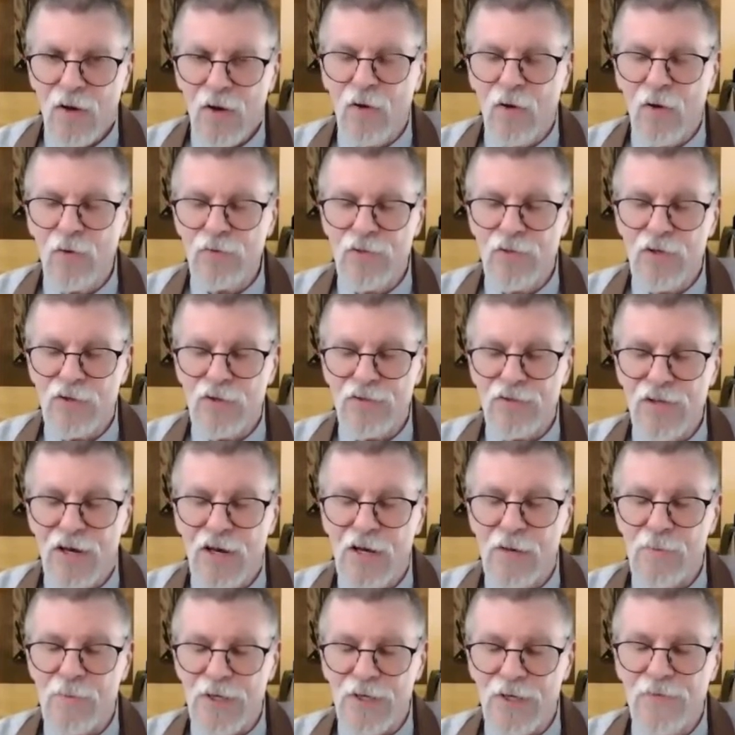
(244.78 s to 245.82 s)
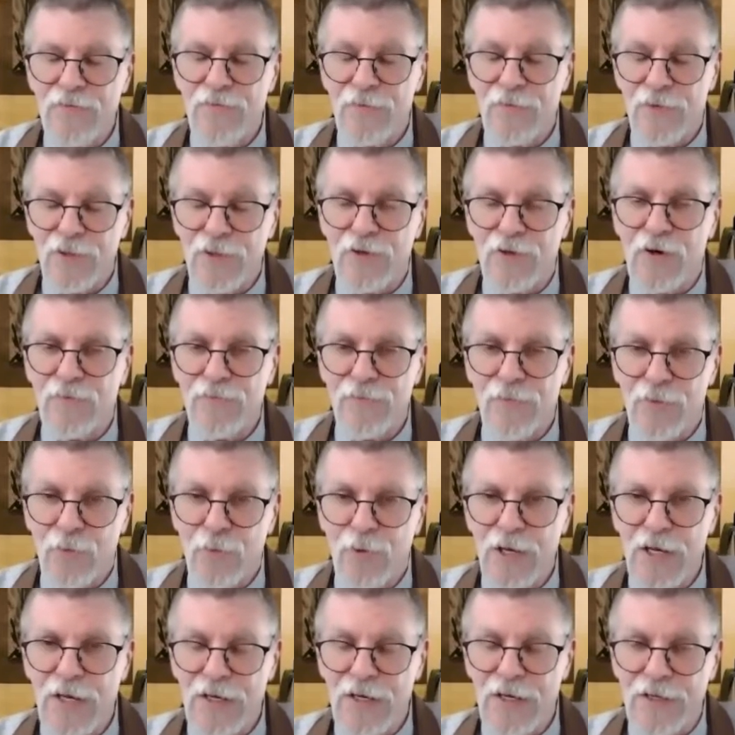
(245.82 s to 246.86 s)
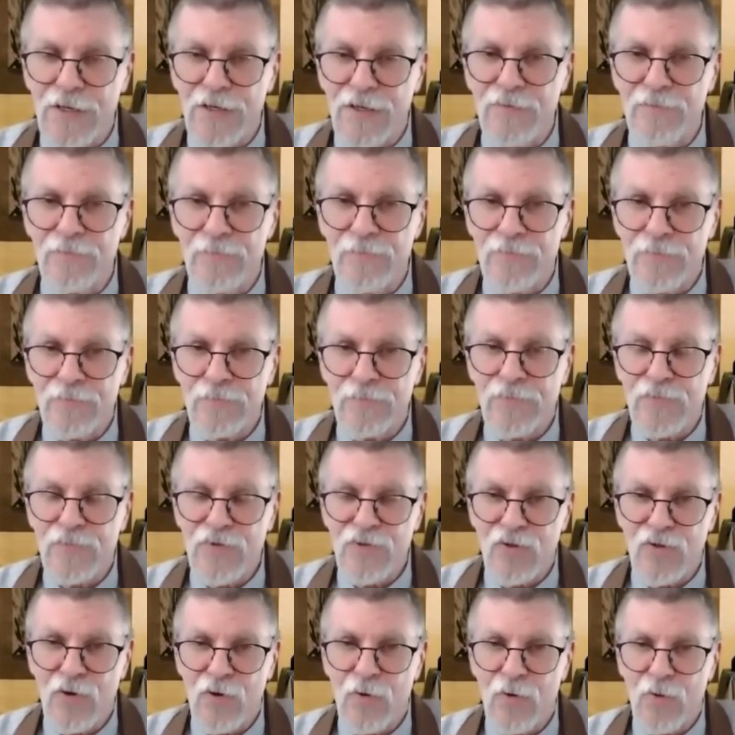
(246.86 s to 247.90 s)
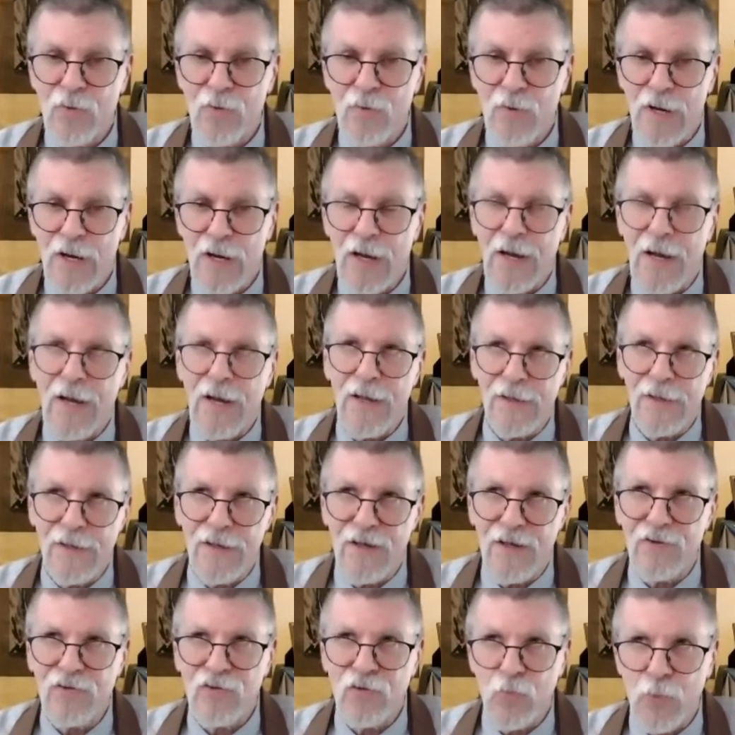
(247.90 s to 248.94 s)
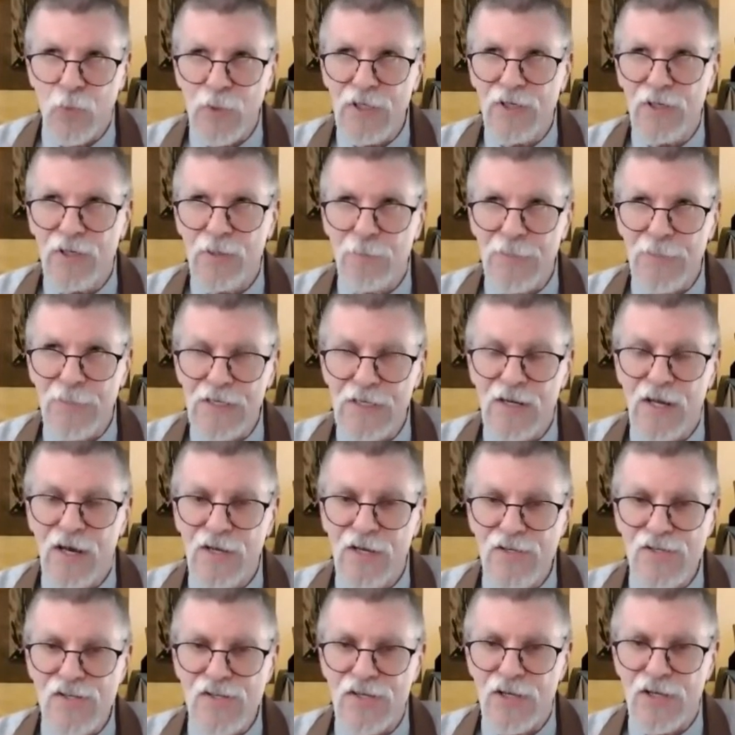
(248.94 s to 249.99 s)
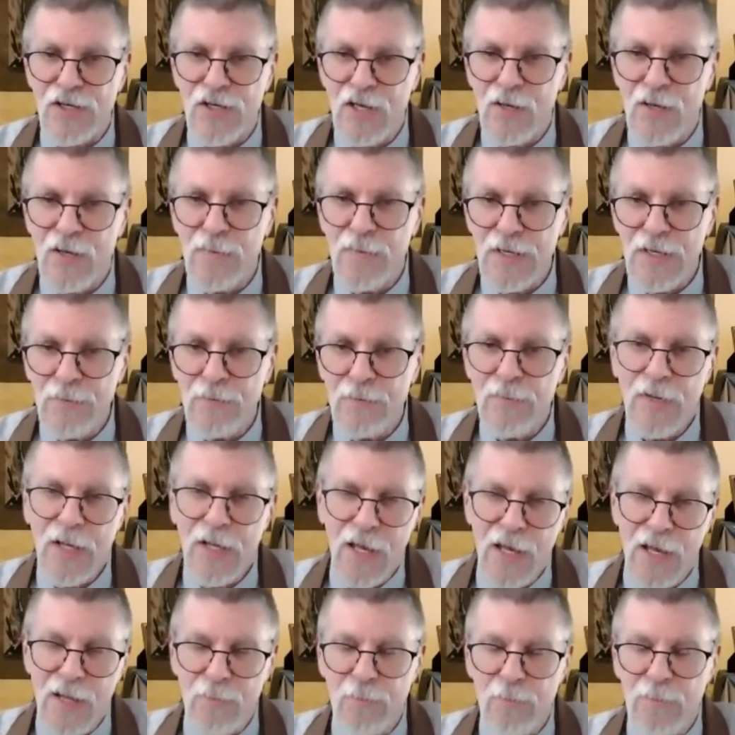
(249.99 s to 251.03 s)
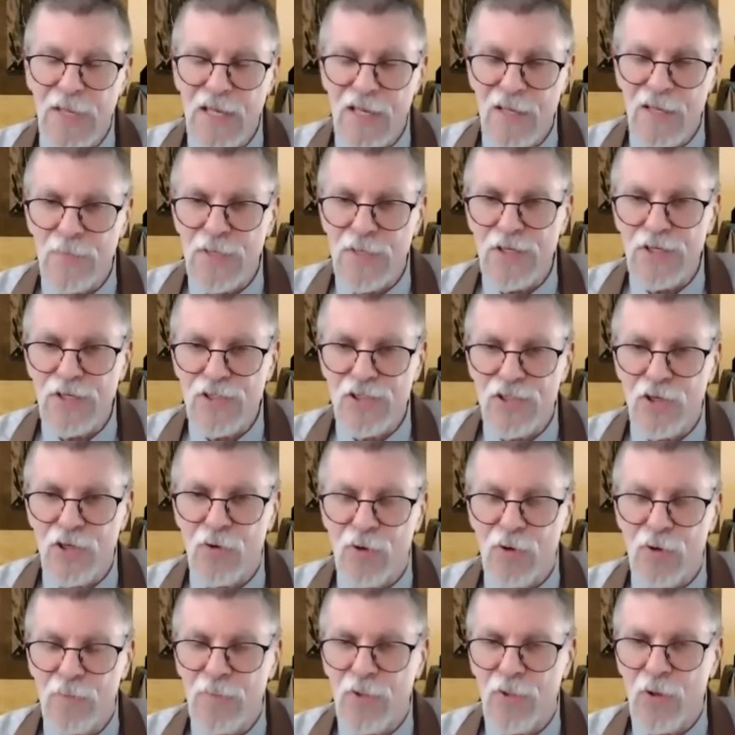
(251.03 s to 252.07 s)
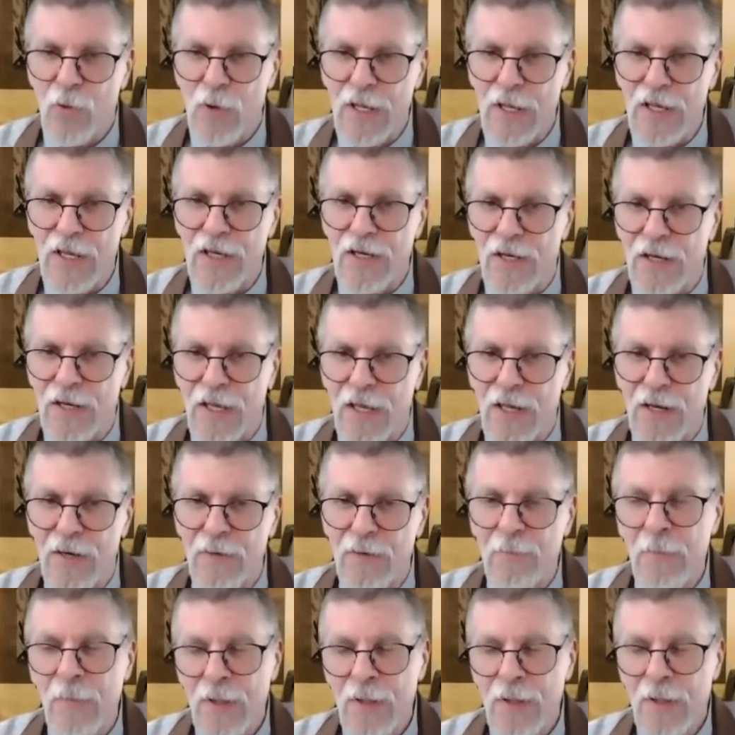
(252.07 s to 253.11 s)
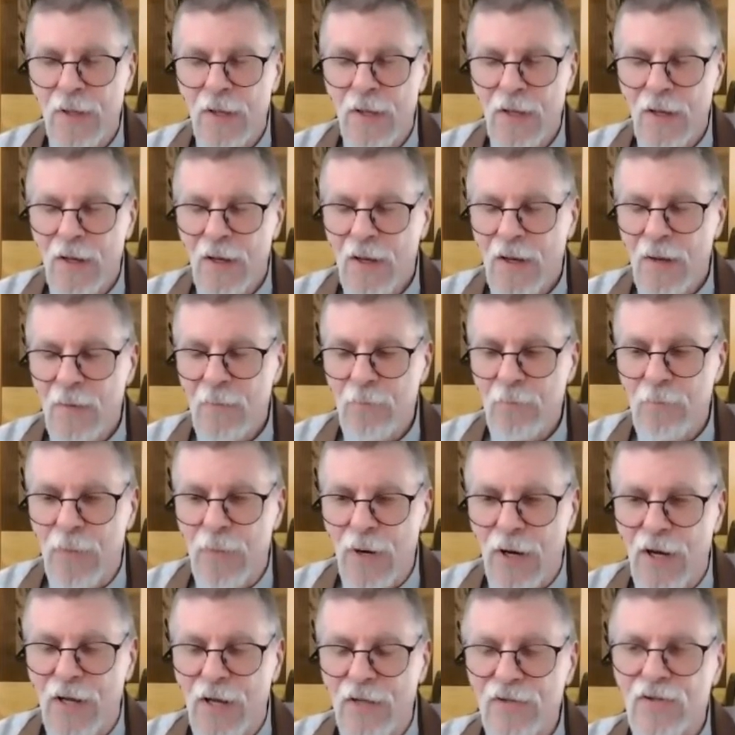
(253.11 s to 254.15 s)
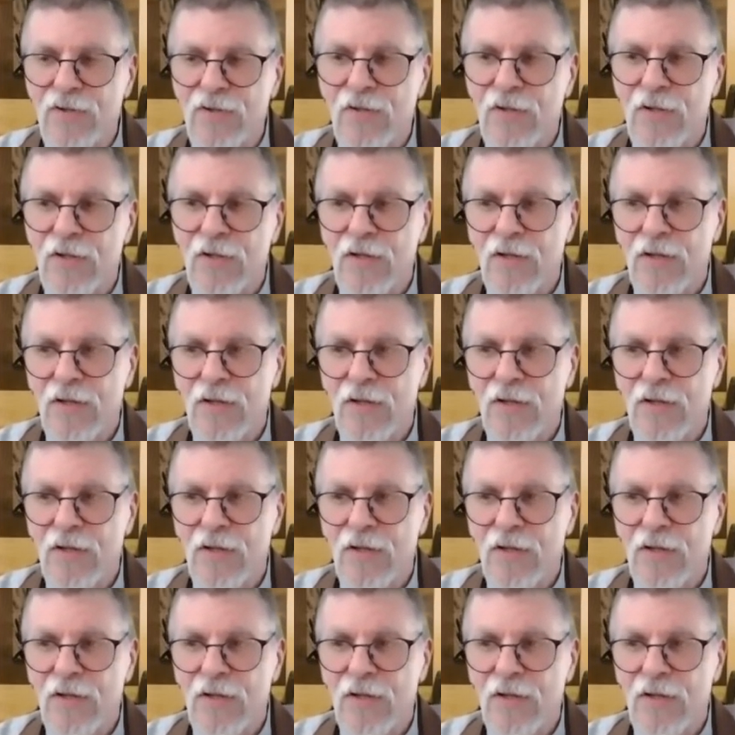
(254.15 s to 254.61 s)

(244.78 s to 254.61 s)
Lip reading: old Gautama fell off the wagon, so I guess we can be nice to him and maybe show him the way again. But